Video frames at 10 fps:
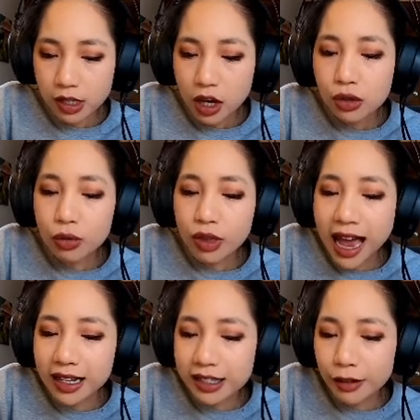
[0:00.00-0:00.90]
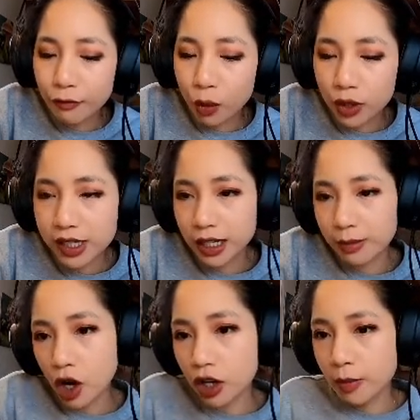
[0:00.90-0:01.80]
So that is the force that I'm
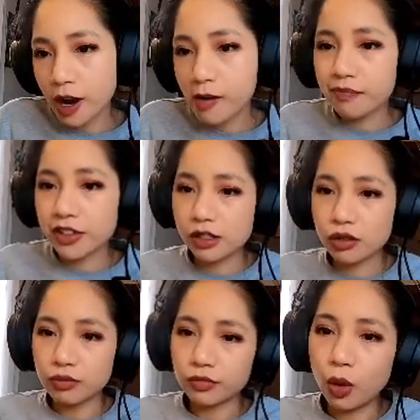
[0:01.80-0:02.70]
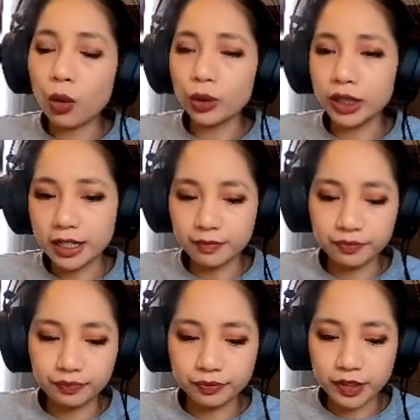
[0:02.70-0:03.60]
talking about that's holding it
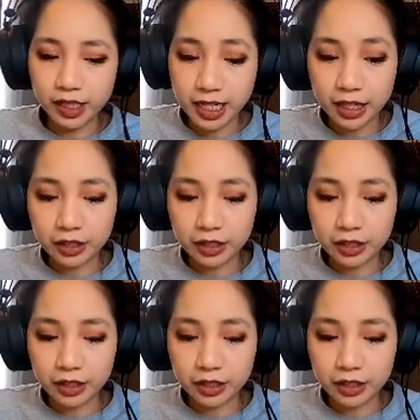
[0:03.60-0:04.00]
together.